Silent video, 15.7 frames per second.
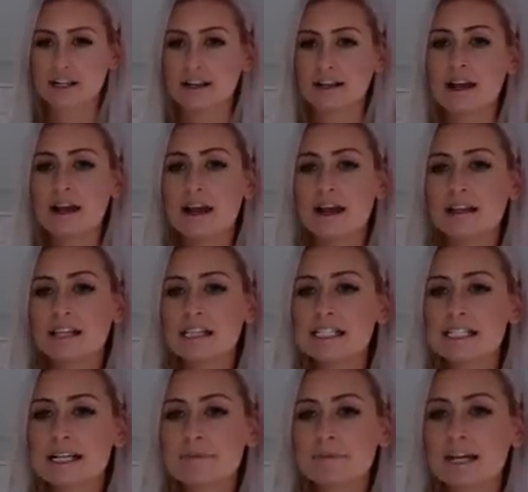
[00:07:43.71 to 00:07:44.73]
And
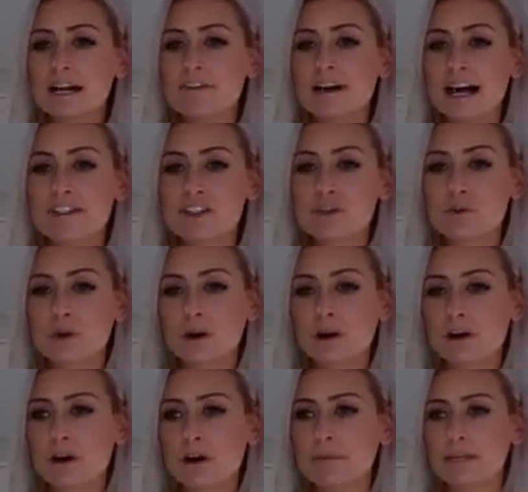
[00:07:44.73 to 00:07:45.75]
that's something I've had to
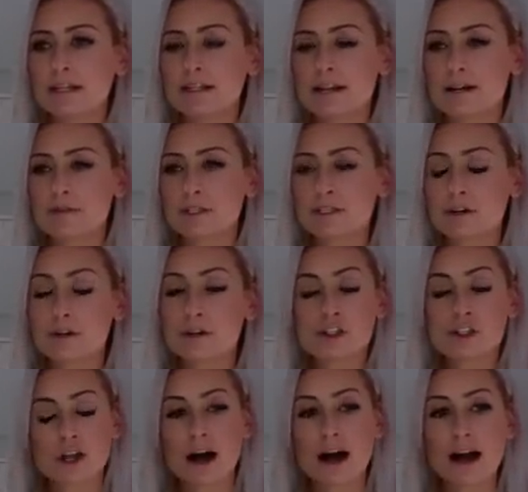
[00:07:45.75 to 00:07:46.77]
work on, because I was so
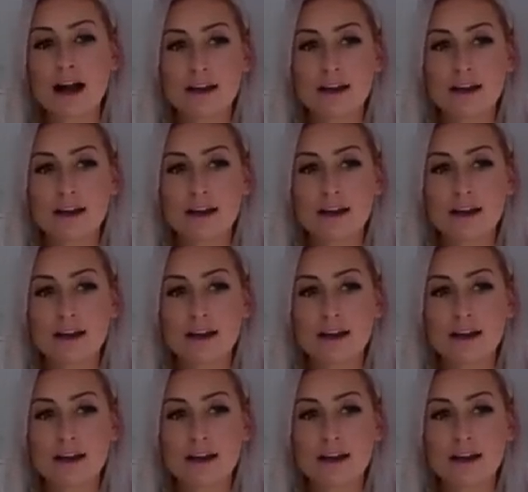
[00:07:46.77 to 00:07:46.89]
shy.